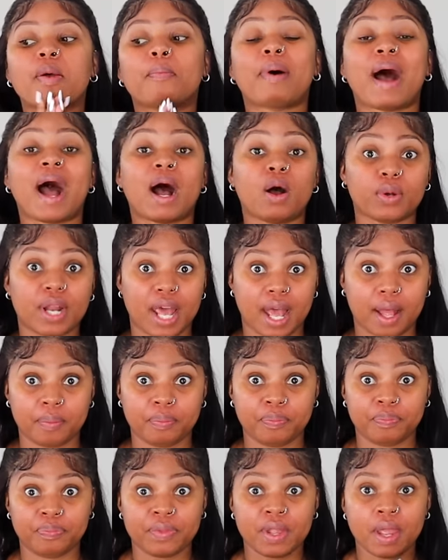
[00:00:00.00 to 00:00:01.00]
powder.
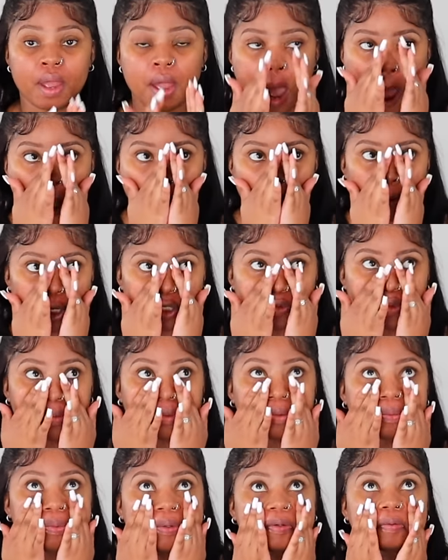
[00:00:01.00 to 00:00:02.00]
Most
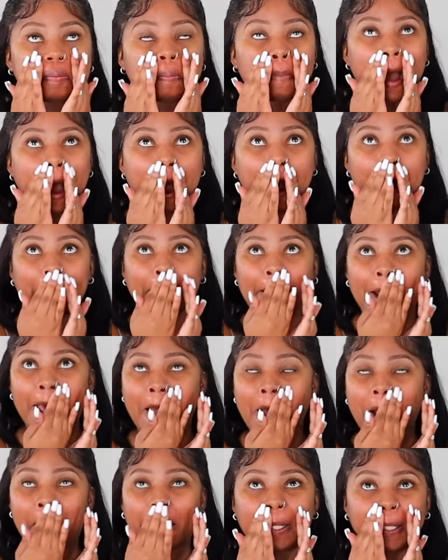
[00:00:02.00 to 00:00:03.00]
people put powder
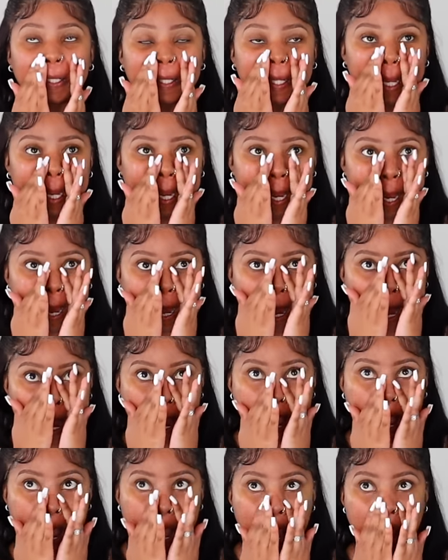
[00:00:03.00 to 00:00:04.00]
on their,
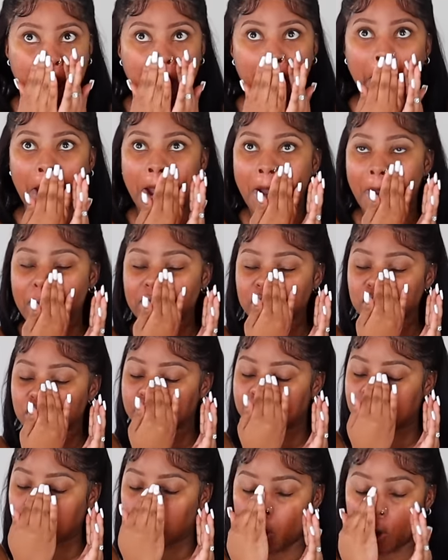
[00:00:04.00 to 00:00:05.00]
what
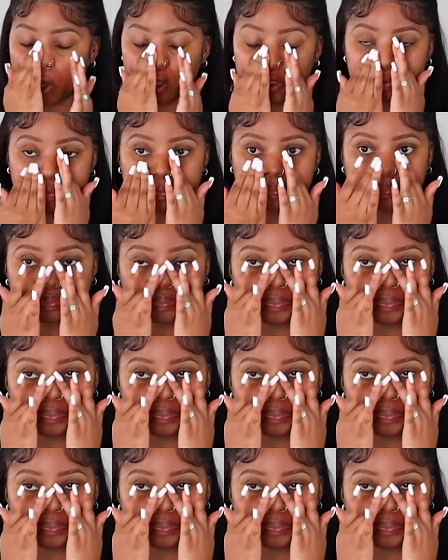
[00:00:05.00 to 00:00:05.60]
you might call,